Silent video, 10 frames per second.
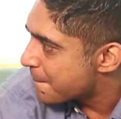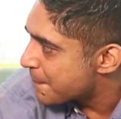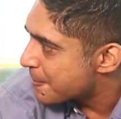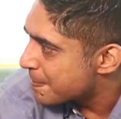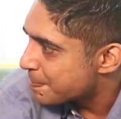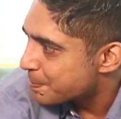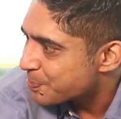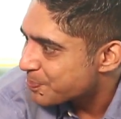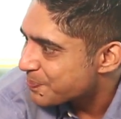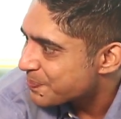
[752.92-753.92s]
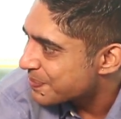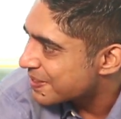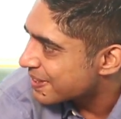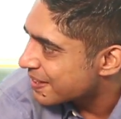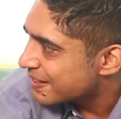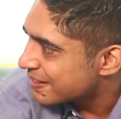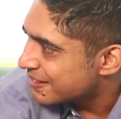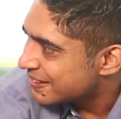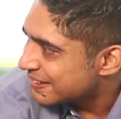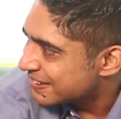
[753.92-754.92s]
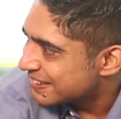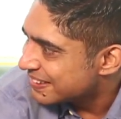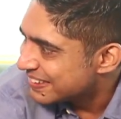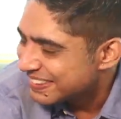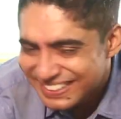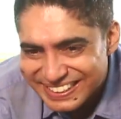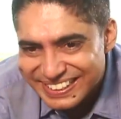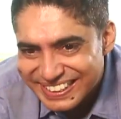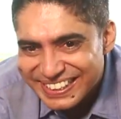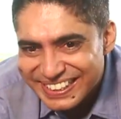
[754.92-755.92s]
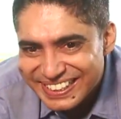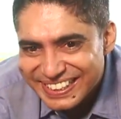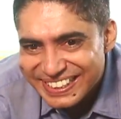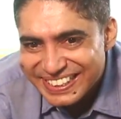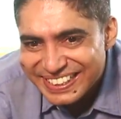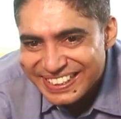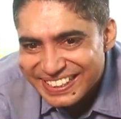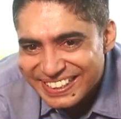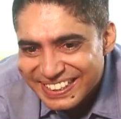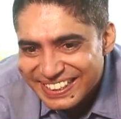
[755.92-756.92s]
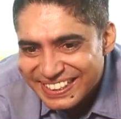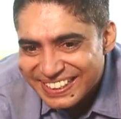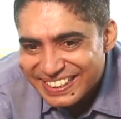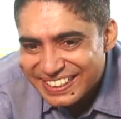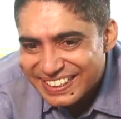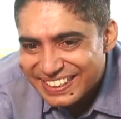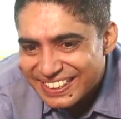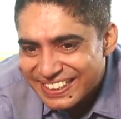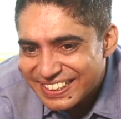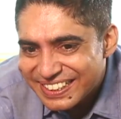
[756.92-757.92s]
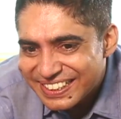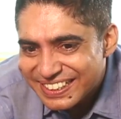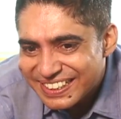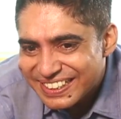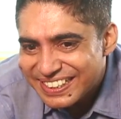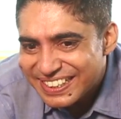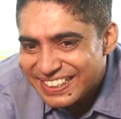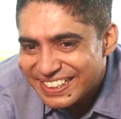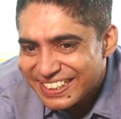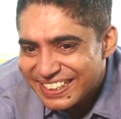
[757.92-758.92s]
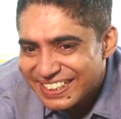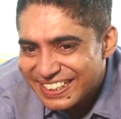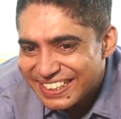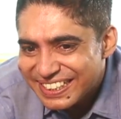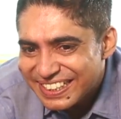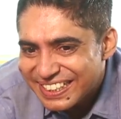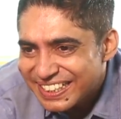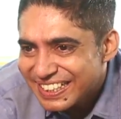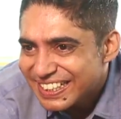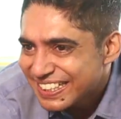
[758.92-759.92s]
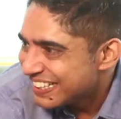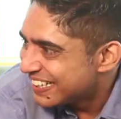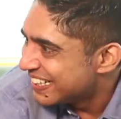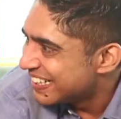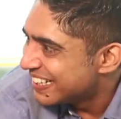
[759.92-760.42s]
The person shown says nothing.